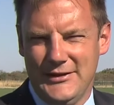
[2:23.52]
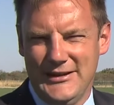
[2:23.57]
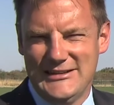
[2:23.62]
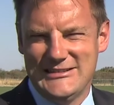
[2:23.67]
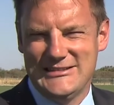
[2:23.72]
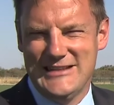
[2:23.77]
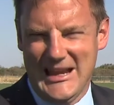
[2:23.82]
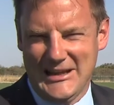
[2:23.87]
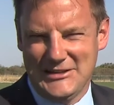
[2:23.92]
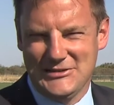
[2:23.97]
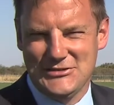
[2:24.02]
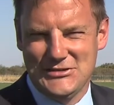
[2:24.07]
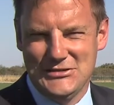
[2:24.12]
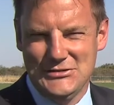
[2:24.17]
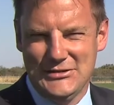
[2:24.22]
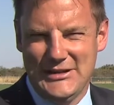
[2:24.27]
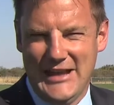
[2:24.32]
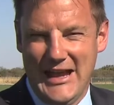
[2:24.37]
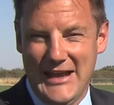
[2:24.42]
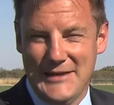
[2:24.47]
these next
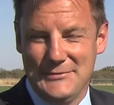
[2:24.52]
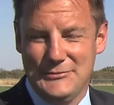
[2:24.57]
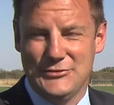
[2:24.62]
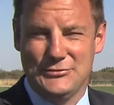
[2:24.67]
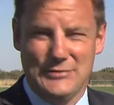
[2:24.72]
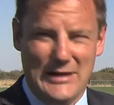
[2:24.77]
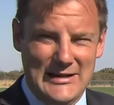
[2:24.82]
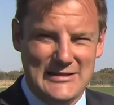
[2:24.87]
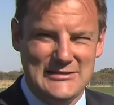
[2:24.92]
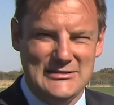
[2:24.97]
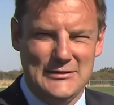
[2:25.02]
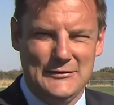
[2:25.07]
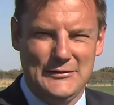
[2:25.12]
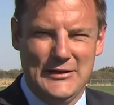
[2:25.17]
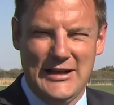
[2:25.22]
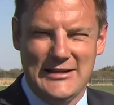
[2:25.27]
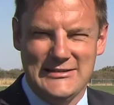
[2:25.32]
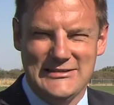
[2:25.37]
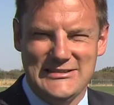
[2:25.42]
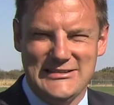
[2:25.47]
two games relatively
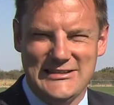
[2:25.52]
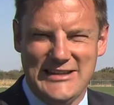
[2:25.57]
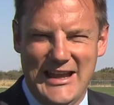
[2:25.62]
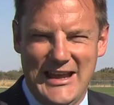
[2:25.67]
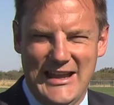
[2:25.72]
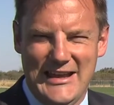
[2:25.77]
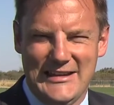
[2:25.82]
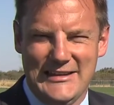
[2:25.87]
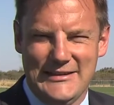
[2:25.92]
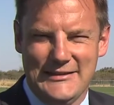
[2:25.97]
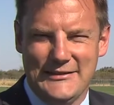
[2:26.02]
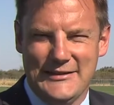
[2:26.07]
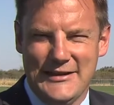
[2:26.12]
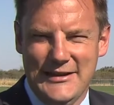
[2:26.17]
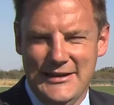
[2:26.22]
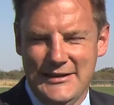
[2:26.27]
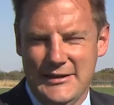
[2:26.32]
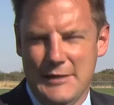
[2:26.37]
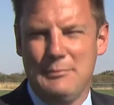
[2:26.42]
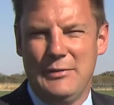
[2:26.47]
unscathed,
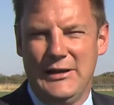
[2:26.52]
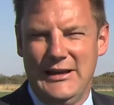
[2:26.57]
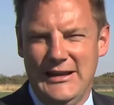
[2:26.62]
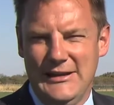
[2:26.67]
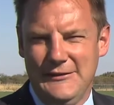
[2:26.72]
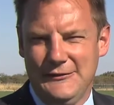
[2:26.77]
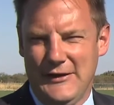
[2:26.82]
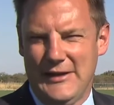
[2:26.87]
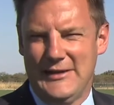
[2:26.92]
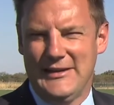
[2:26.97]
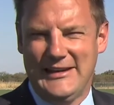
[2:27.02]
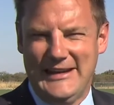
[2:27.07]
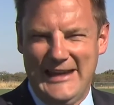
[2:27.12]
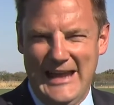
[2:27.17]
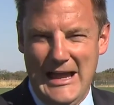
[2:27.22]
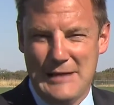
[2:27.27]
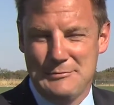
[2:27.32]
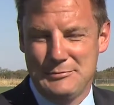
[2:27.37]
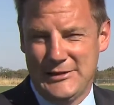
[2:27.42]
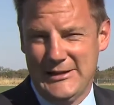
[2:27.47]
then belief in the
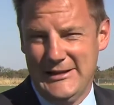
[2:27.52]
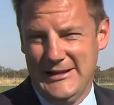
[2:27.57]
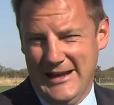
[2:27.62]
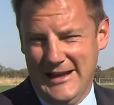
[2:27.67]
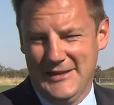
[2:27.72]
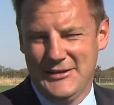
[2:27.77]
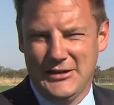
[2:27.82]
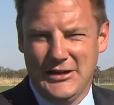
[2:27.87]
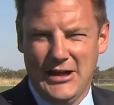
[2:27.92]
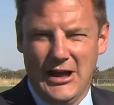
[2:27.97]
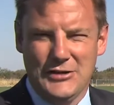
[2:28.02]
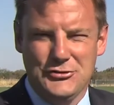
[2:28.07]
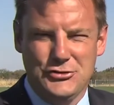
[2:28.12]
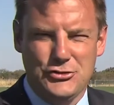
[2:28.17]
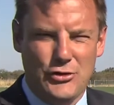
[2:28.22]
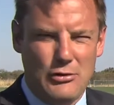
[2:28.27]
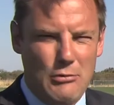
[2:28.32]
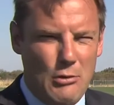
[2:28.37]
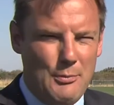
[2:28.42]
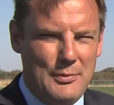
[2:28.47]
camp and the
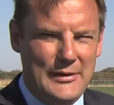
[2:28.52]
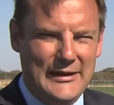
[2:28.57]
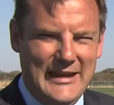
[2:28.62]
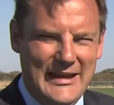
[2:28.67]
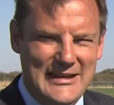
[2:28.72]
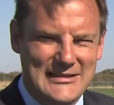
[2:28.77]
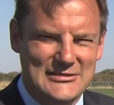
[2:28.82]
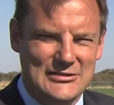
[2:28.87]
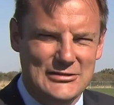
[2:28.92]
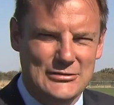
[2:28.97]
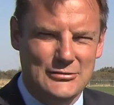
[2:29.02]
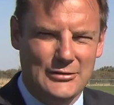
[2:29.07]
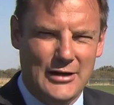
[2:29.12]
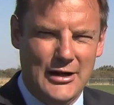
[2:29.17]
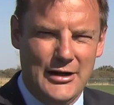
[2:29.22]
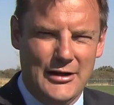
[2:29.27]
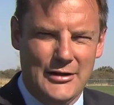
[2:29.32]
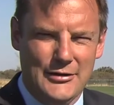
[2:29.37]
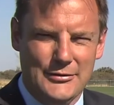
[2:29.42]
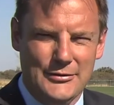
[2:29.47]
country will begin to
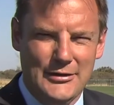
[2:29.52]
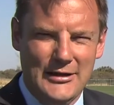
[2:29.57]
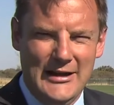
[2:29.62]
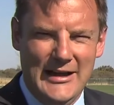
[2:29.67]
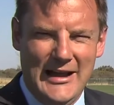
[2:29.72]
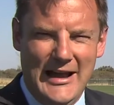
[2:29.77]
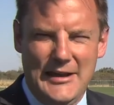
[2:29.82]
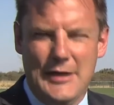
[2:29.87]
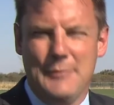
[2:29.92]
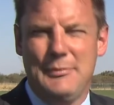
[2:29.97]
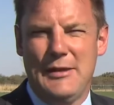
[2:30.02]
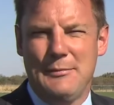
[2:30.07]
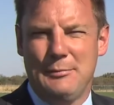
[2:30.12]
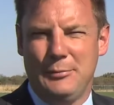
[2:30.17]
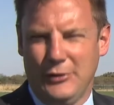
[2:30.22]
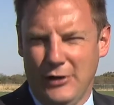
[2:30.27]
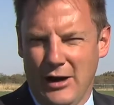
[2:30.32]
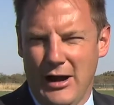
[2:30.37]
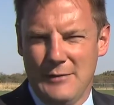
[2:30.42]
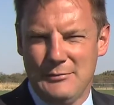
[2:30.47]
grow, and they'll be in
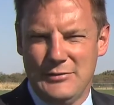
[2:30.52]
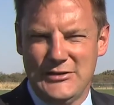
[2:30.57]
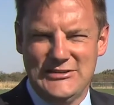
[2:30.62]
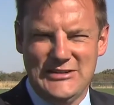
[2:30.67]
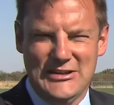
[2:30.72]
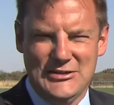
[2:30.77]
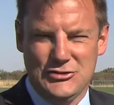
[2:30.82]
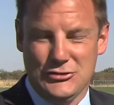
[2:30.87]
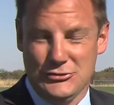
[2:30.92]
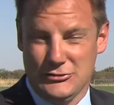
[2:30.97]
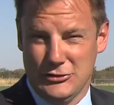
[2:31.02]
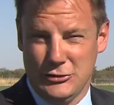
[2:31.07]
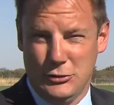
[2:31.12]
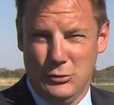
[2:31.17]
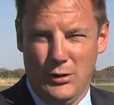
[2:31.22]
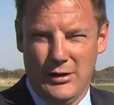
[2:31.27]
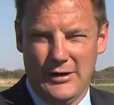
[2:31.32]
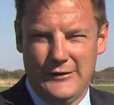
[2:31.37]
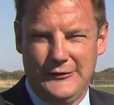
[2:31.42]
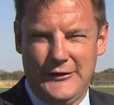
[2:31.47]
prime position to
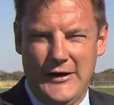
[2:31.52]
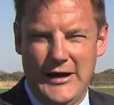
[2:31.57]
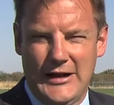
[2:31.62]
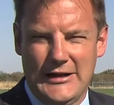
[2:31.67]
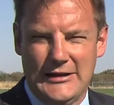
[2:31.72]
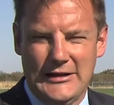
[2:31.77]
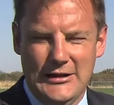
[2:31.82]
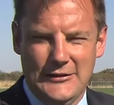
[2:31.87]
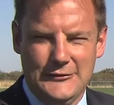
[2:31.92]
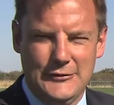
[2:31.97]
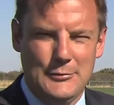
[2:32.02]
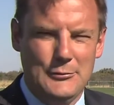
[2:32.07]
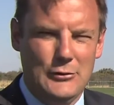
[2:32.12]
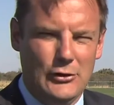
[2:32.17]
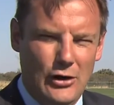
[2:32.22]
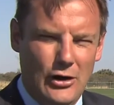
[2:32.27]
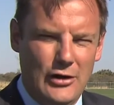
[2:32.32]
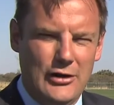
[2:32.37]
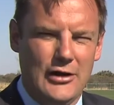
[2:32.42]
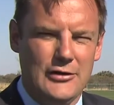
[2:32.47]
qualify for
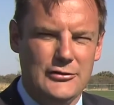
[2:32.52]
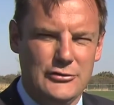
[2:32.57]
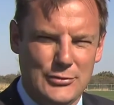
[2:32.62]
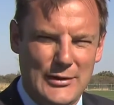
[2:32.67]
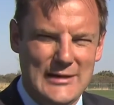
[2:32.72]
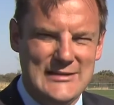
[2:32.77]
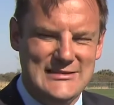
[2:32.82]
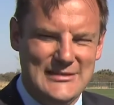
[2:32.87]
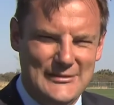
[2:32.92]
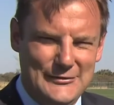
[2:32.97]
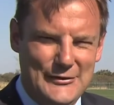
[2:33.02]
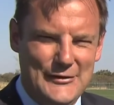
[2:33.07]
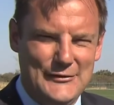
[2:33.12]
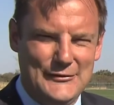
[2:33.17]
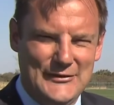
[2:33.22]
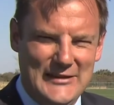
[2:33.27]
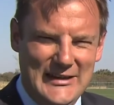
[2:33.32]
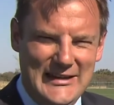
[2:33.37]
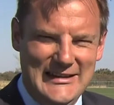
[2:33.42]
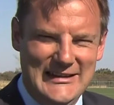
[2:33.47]
Morocco
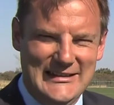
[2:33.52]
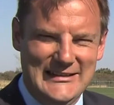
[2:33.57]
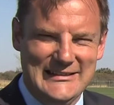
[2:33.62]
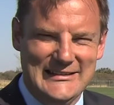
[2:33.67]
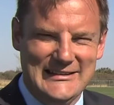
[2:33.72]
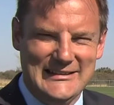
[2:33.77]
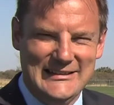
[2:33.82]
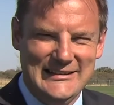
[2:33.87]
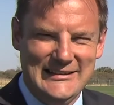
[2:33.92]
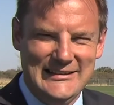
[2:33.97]
2015.